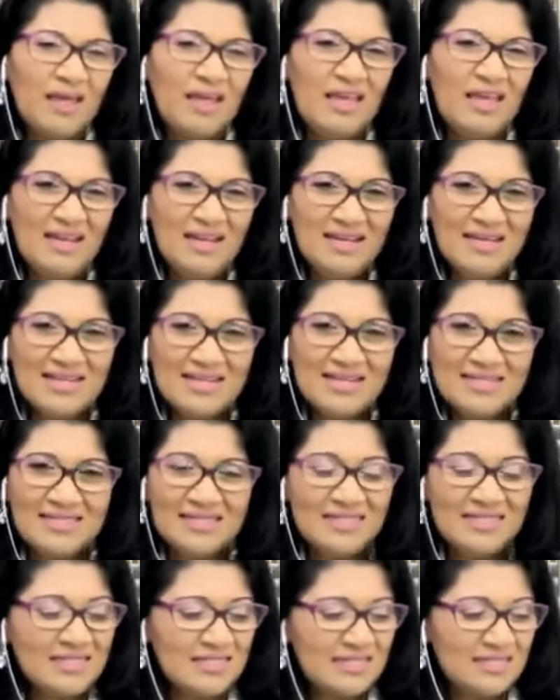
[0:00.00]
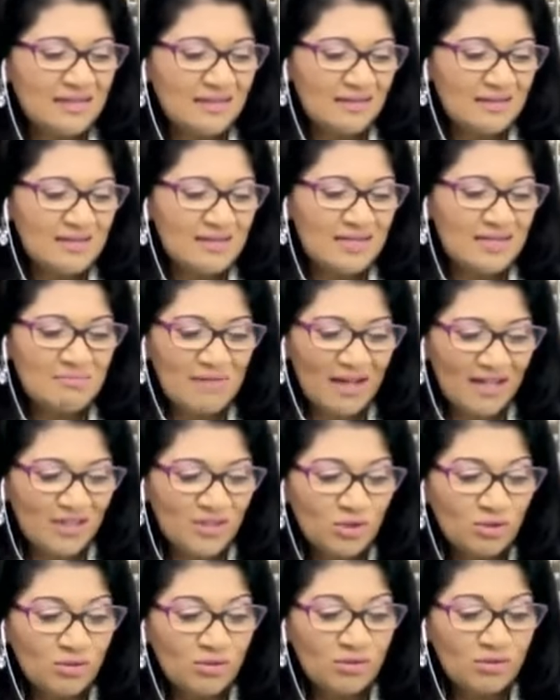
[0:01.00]
In this instance, in
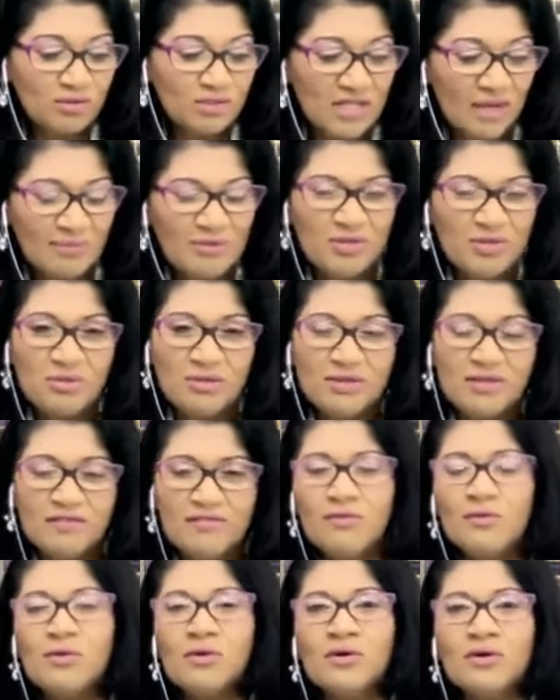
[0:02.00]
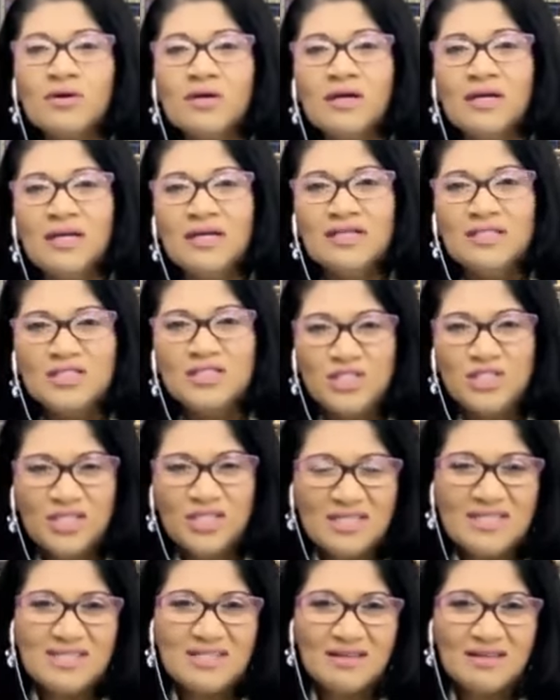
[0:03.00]
Matthew chapter 24,
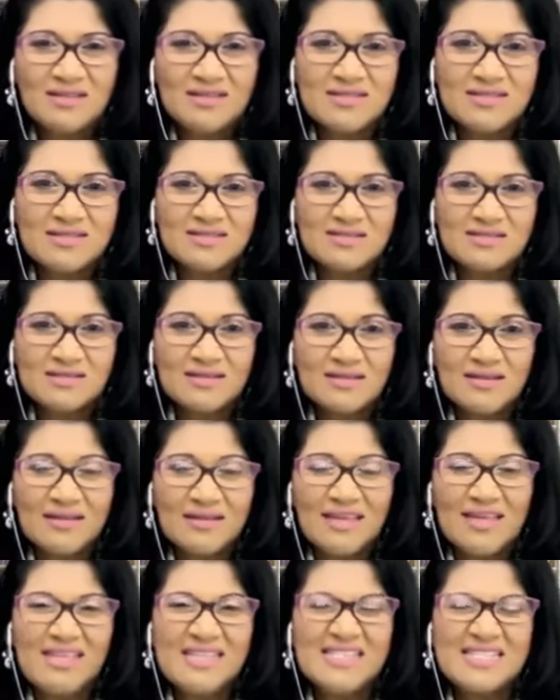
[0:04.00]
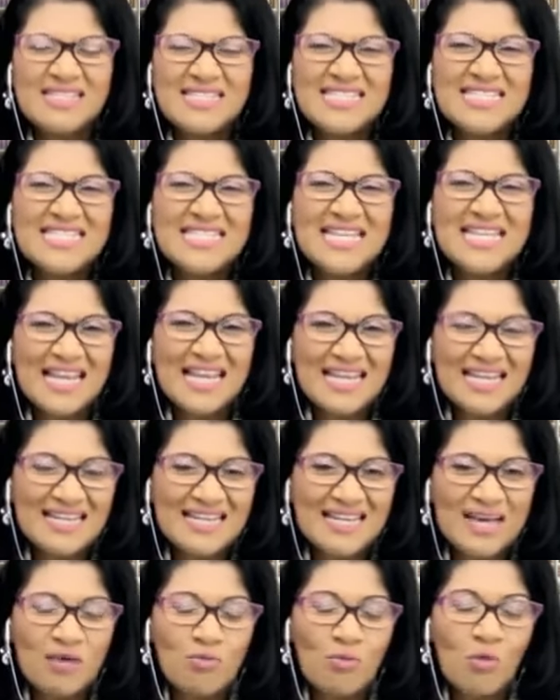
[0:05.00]
Jesus is telling
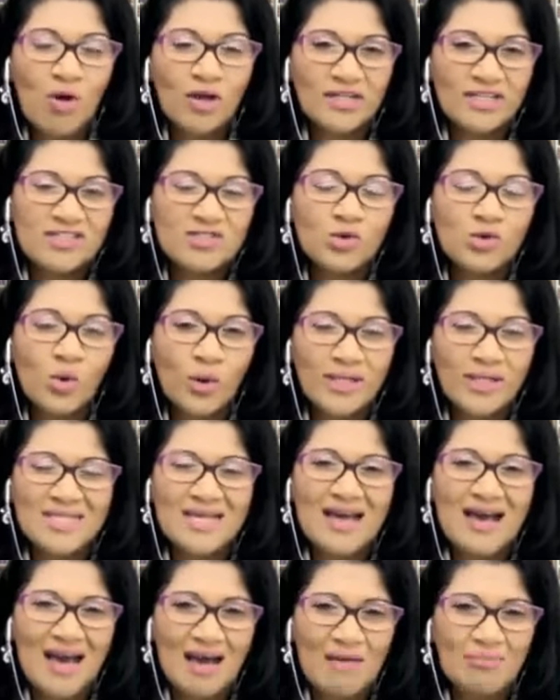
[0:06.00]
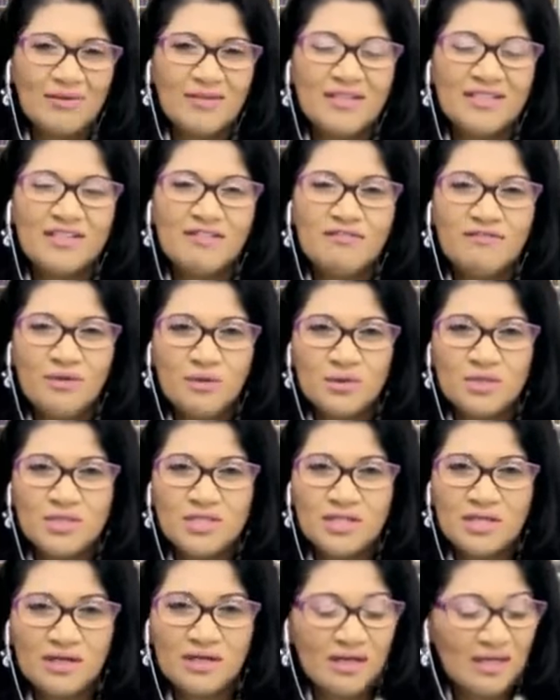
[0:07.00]
them what is going to happen in the
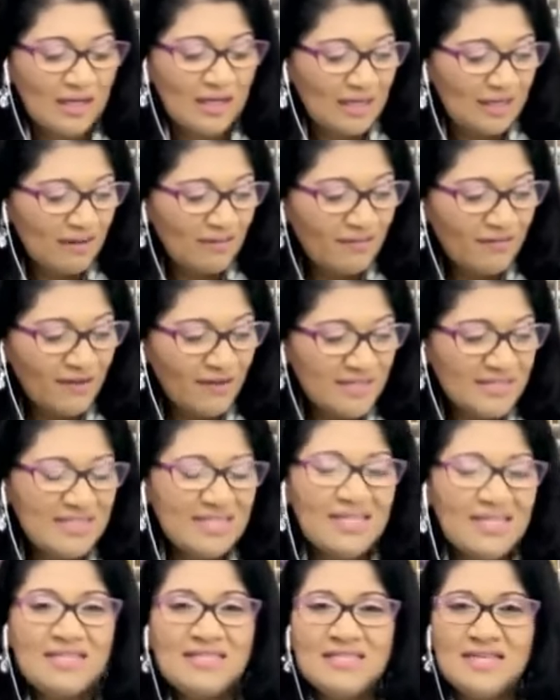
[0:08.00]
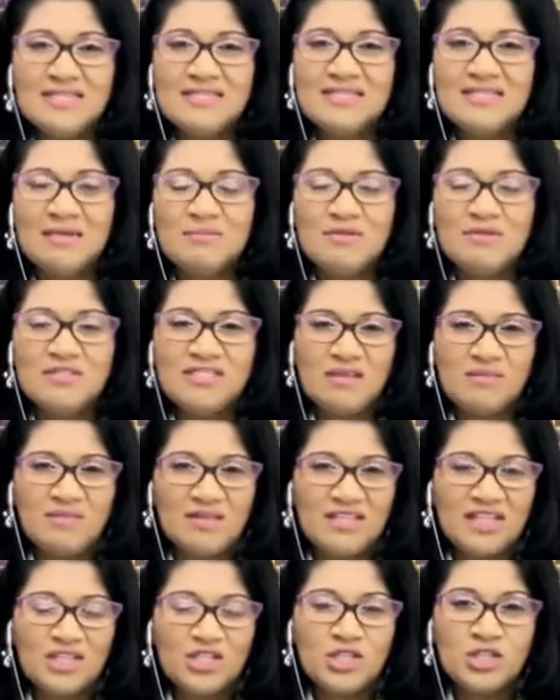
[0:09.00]
future. The first thing he says to them is
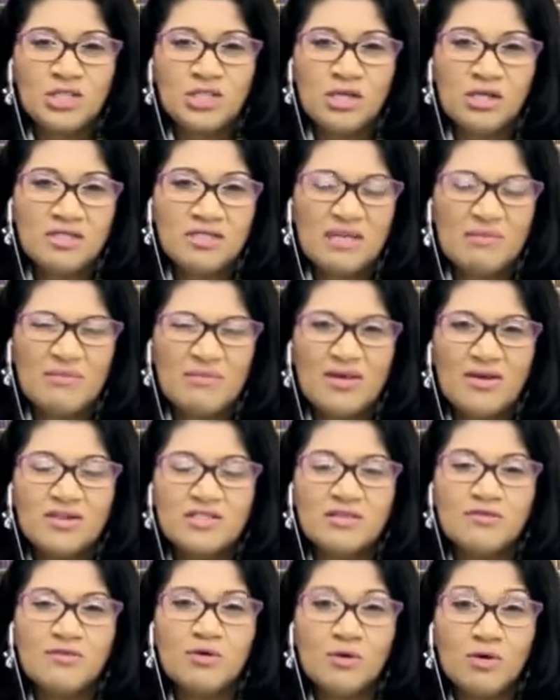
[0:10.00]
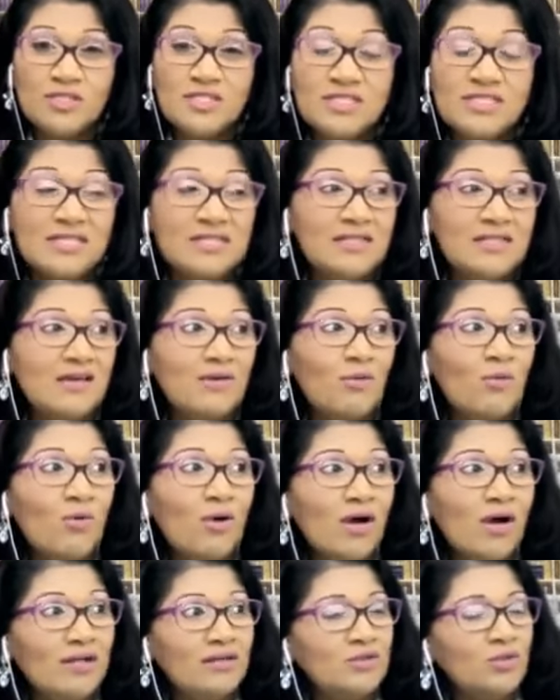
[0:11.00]
something that shocks them because, of course, they,
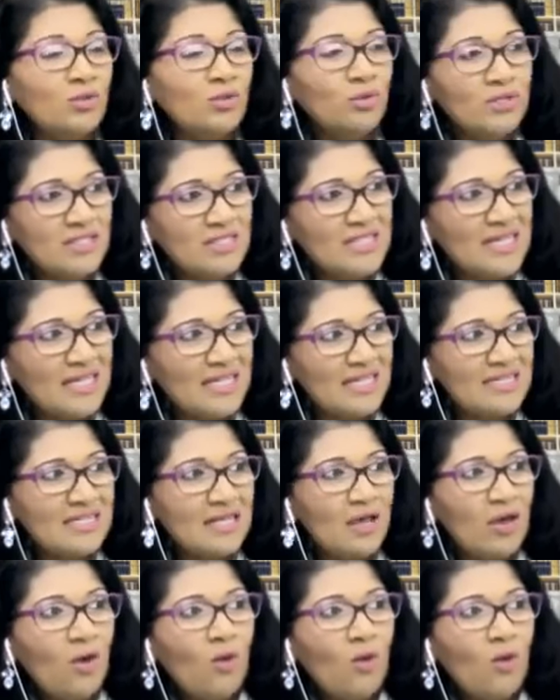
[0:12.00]
at those days,